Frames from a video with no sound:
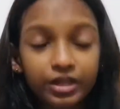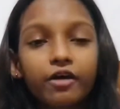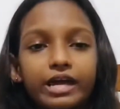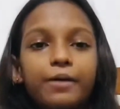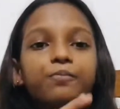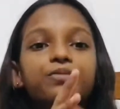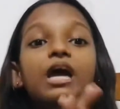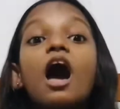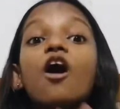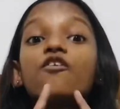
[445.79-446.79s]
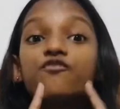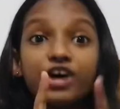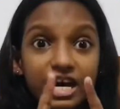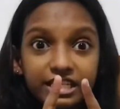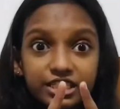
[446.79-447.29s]
Okay.
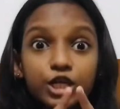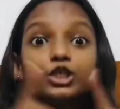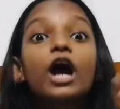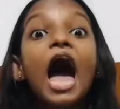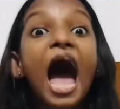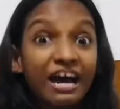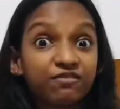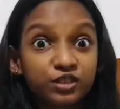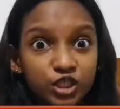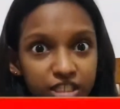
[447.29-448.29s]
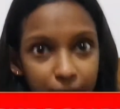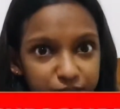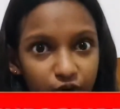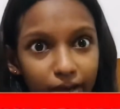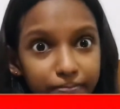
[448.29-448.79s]
First, you have to
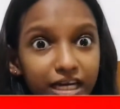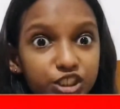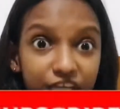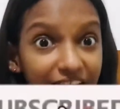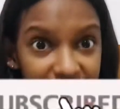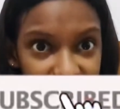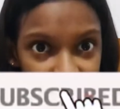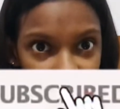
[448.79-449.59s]
subscribe my channel.